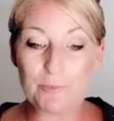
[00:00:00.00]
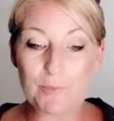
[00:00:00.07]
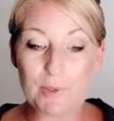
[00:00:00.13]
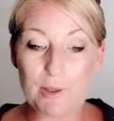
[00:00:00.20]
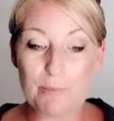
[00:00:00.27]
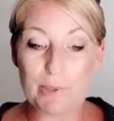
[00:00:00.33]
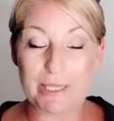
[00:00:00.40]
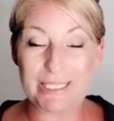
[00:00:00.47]

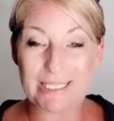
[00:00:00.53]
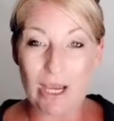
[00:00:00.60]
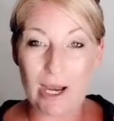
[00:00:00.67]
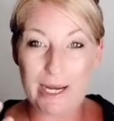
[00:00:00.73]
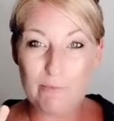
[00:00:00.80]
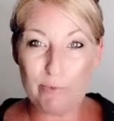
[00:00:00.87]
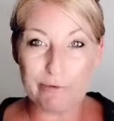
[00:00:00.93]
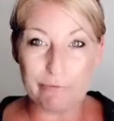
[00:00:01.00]
by the
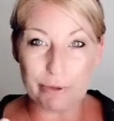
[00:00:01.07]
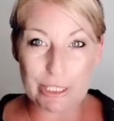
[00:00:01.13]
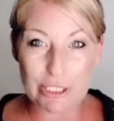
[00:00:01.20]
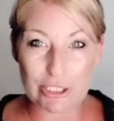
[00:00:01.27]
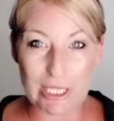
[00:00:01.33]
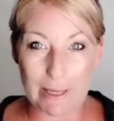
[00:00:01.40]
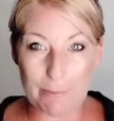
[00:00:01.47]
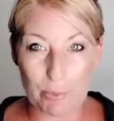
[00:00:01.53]
time we've reached
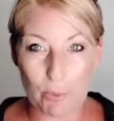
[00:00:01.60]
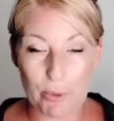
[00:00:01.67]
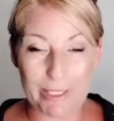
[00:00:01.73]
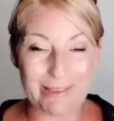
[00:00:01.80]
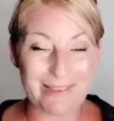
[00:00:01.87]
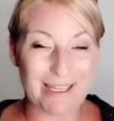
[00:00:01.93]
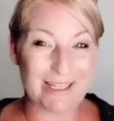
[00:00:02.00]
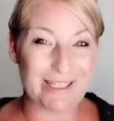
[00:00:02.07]
that point,
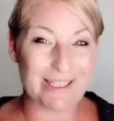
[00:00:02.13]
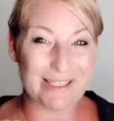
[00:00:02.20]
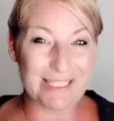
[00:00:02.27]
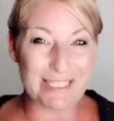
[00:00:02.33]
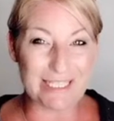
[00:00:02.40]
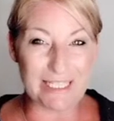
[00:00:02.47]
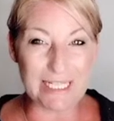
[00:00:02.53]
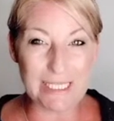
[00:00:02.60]
that the
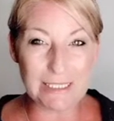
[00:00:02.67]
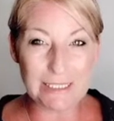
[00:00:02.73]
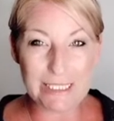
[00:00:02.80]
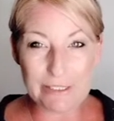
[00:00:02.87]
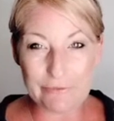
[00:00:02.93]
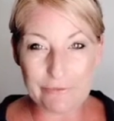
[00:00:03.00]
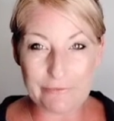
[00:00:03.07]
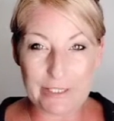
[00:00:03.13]
niggling
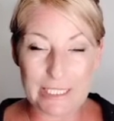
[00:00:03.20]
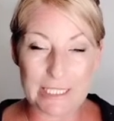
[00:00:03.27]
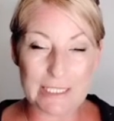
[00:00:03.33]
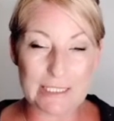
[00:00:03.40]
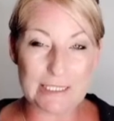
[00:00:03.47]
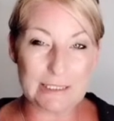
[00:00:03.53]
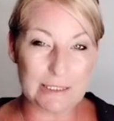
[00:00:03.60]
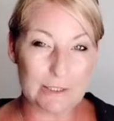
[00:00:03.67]

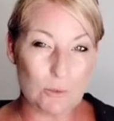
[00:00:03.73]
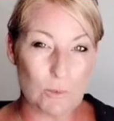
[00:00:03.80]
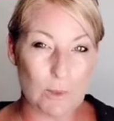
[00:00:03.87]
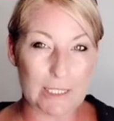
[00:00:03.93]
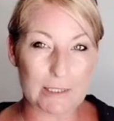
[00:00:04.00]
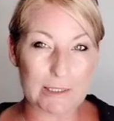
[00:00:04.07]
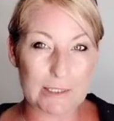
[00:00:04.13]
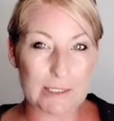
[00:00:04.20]
fears, little
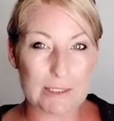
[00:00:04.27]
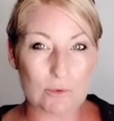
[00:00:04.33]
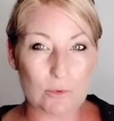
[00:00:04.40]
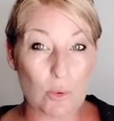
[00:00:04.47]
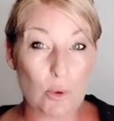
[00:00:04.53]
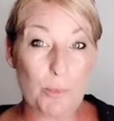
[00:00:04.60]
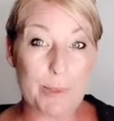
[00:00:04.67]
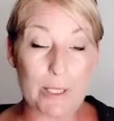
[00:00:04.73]
ones
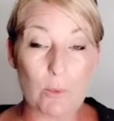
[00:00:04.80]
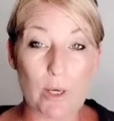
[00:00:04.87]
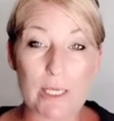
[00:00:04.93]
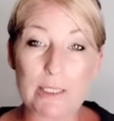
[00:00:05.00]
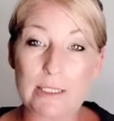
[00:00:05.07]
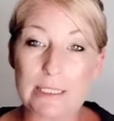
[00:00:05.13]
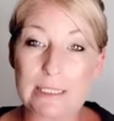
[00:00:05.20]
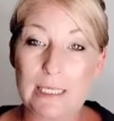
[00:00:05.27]
or big
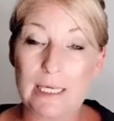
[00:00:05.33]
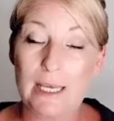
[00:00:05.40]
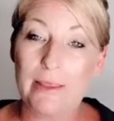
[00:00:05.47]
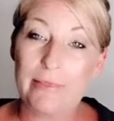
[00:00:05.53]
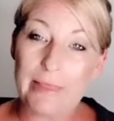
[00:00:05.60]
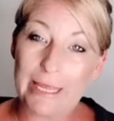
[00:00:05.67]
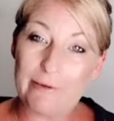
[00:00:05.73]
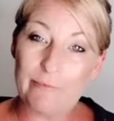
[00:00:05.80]
ones,
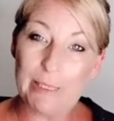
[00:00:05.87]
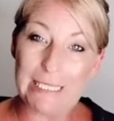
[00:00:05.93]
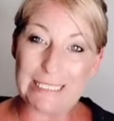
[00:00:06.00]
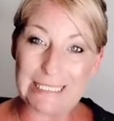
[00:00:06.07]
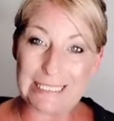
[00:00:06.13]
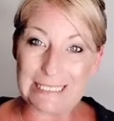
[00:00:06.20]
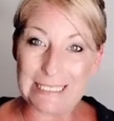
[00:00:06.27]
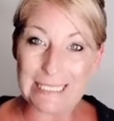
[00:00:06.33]
they've been
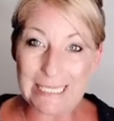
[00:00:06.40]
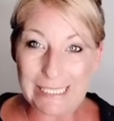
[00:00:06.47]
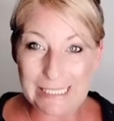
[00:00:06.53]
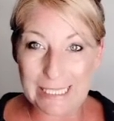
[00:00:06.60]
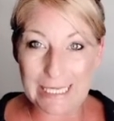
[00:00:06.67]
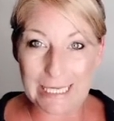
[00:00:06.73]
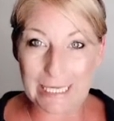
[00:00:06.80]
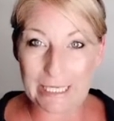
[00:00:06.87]
sitting
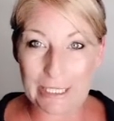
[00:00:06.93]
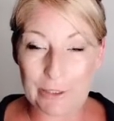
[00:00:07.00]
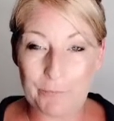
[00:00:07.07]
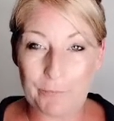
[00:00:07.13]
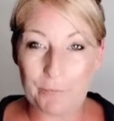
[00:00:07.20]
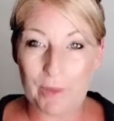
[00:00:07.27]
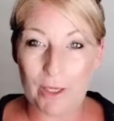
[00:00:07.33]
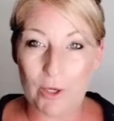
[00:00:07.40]
there
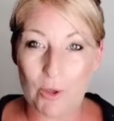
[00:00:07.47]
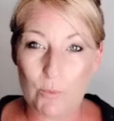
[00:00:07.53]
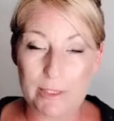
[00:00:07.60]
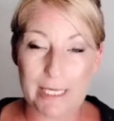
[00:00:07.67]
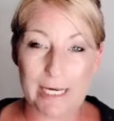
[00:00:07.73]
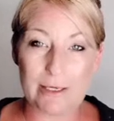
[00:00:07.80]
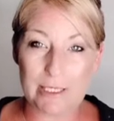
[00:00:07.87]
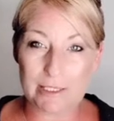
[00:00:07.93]

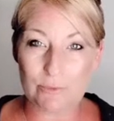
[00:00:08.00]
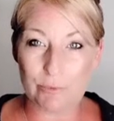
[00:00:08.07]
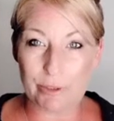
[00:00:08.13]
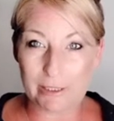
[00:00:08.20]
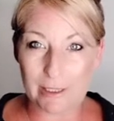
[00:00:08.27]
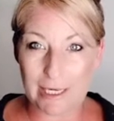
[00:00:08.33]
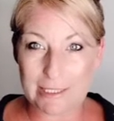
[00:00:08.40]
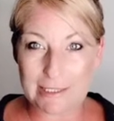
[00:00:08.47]
without us
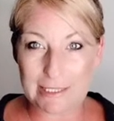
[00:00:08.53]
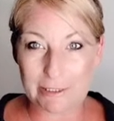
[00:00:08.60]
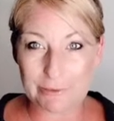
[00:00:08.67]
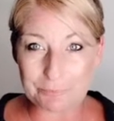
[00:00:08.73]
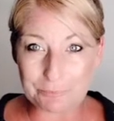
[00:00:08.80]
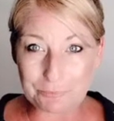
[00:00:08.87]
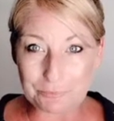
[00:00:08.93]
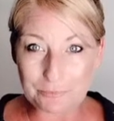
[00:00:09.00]
realizing.
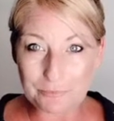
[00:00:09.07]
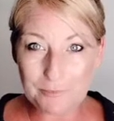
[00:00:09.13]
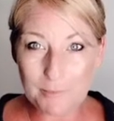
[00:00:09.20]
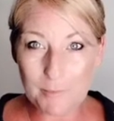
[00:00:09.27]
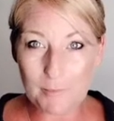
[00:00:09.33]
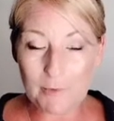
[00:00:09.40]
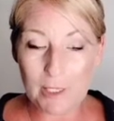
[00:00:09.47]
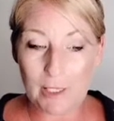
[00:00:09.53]

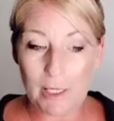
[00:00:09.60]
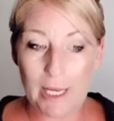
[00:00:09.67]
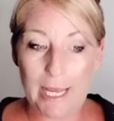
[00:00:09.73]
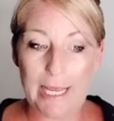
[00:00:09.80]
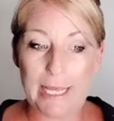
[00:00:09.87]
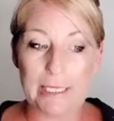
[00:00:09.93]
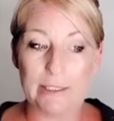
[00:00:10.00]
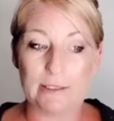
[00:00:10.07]

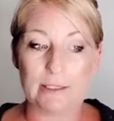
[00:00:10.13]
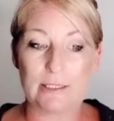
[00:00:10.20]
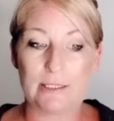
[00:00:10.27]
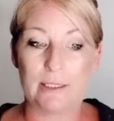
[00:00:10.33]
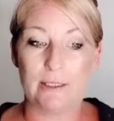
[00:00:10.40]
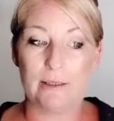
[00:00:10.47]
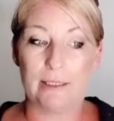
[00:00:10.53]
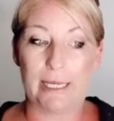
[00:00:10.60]
And
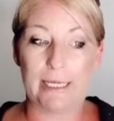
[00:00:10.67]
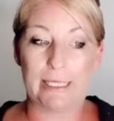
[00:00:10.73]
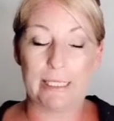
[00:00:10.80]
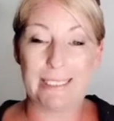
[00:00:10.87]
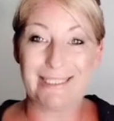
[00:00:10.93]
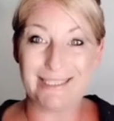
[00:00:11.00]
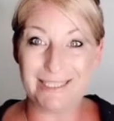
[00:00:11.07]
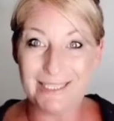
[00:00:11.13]
they
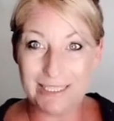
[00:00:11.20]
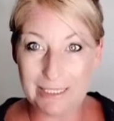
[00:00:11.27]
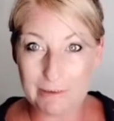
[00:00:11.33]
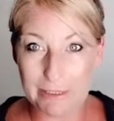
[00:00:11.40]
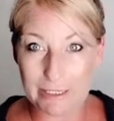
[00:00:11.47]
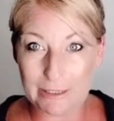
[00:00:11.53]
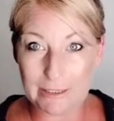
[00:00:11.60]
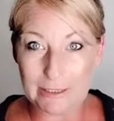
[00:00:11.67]
can
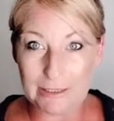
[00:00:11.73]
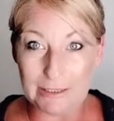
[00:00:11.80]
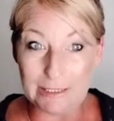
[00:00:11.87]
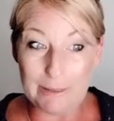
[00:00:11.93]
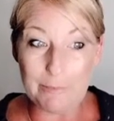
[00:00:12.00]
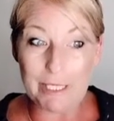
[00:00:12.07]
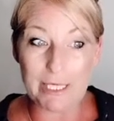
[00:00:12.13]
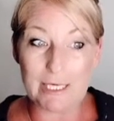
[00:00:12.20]

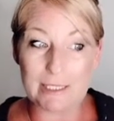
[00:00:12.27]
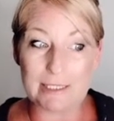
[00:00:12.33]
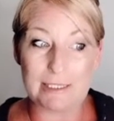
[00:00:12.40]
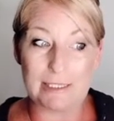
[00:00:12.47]
limit us